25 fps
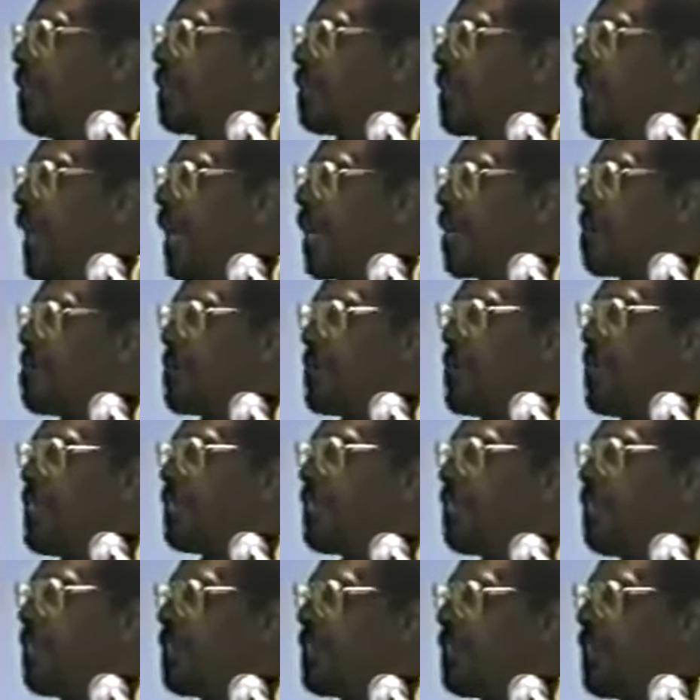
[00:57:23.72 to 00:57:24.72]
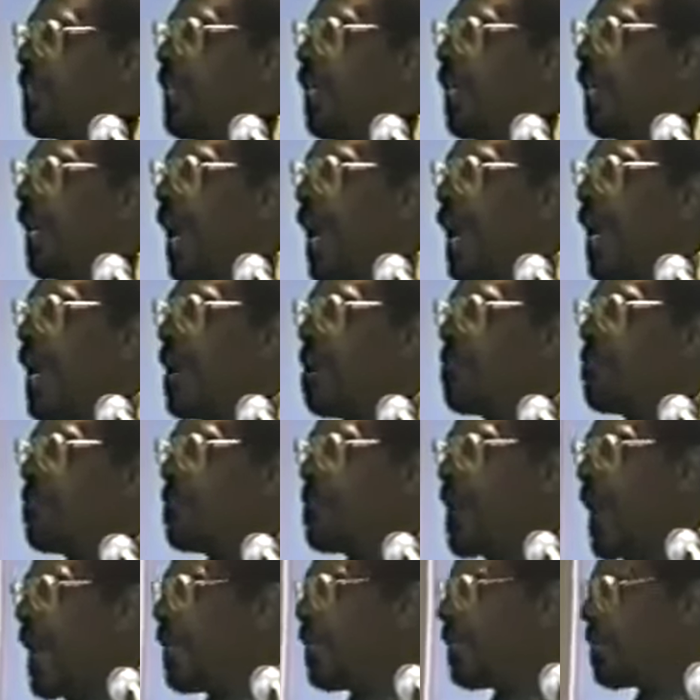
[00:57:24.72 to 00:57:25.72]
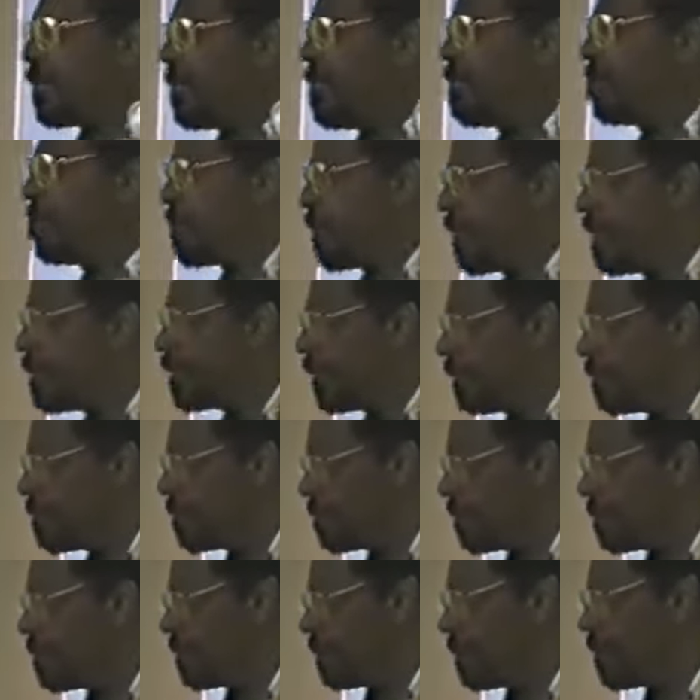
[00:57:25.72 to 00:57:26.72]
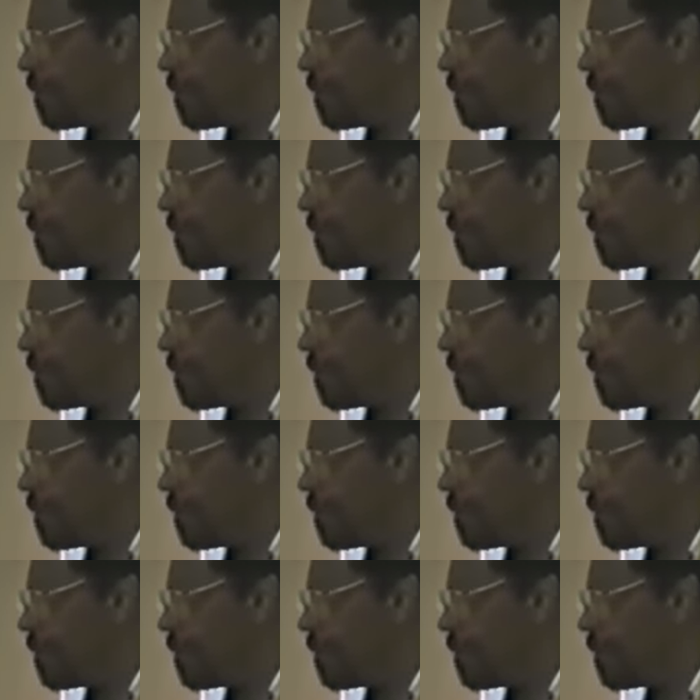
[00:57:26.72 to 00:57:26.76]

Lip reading: It's like a prisoner saying, I have rights in prison.